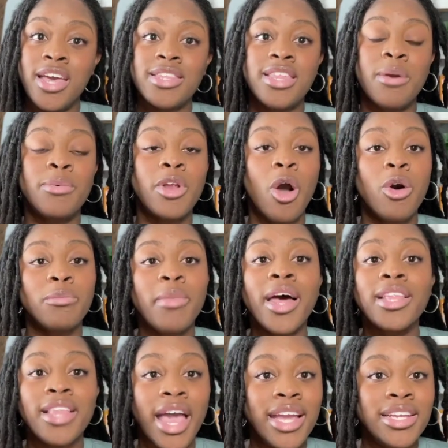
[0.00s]
They would own my
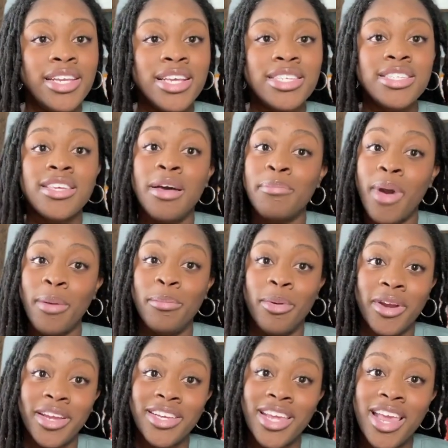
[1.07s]
likeness, my
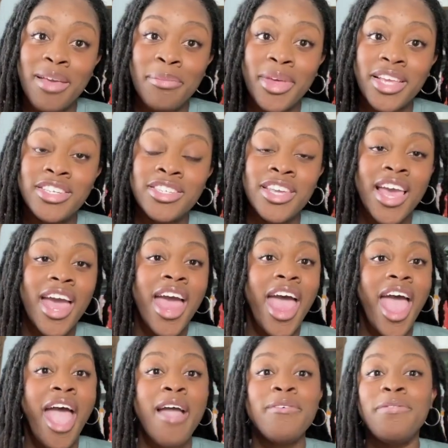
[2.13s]
brand image,
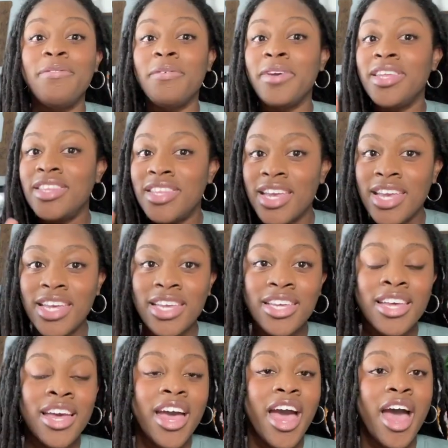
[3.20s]

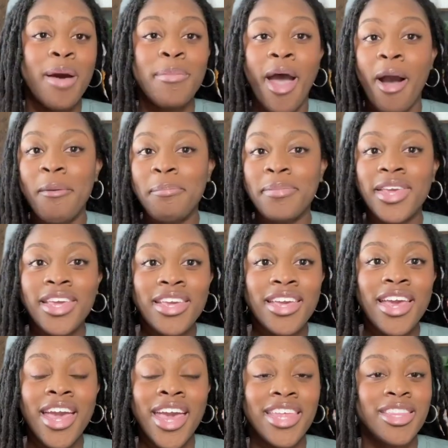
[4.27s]
everything about
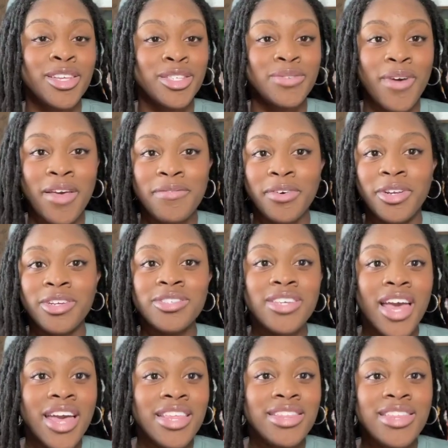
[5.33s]
me and those 5 photos,
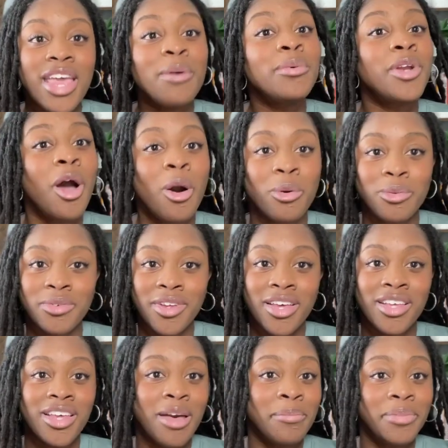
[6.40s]
they would own
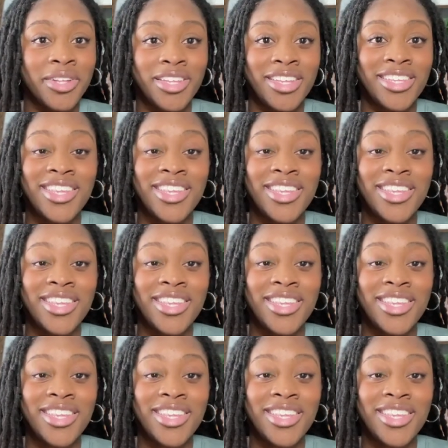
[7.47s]
completely.